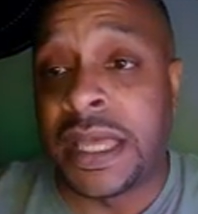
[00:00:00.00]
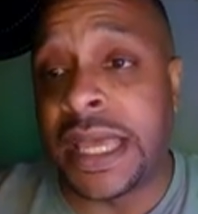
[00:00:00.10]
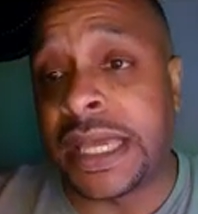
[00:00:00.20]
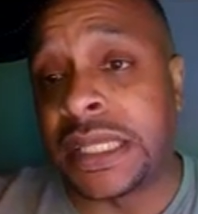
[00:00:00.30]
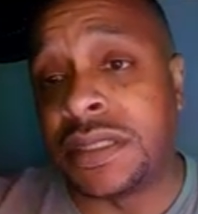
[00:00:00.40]

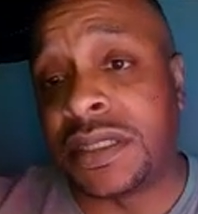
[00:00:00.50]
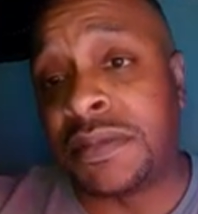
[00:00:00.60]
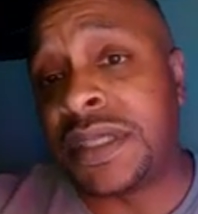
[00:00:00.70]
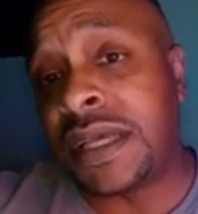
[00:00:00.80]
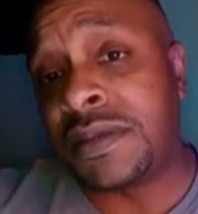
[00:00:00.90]
And
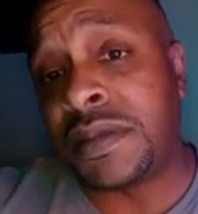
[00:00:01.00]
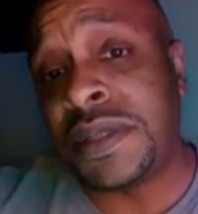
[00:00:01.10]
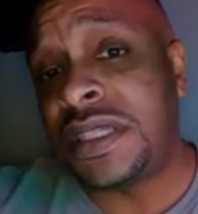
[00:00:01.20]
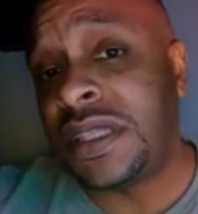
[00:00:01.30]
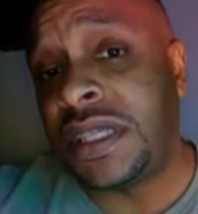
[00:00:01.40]
sometimes some
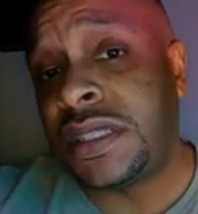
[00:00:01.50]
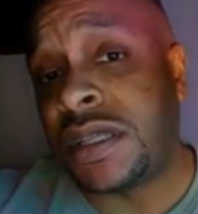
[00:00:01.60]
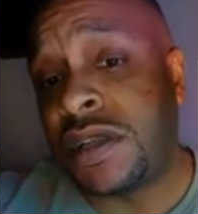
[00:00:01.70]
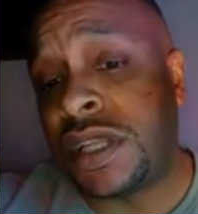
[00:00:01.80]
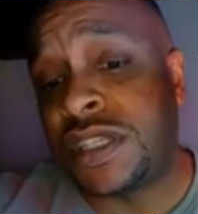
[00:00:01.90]
of these things
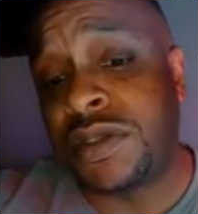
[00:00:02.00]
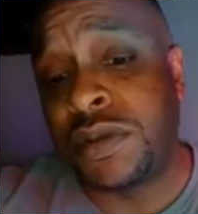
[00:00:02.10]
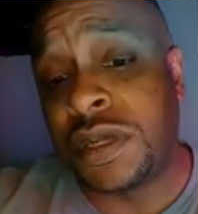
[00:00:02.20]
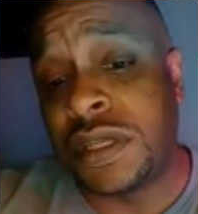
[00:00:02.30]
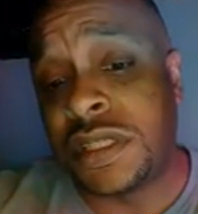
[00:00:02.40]
that
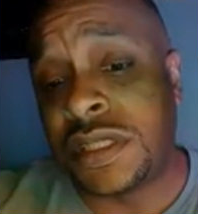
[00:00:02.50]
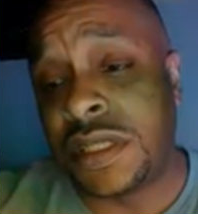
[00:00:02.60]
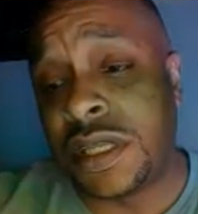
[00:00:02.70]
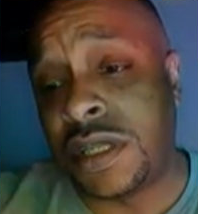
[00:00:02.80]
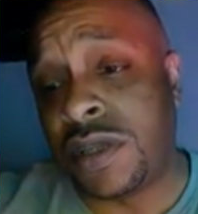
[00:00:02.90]
you're going to just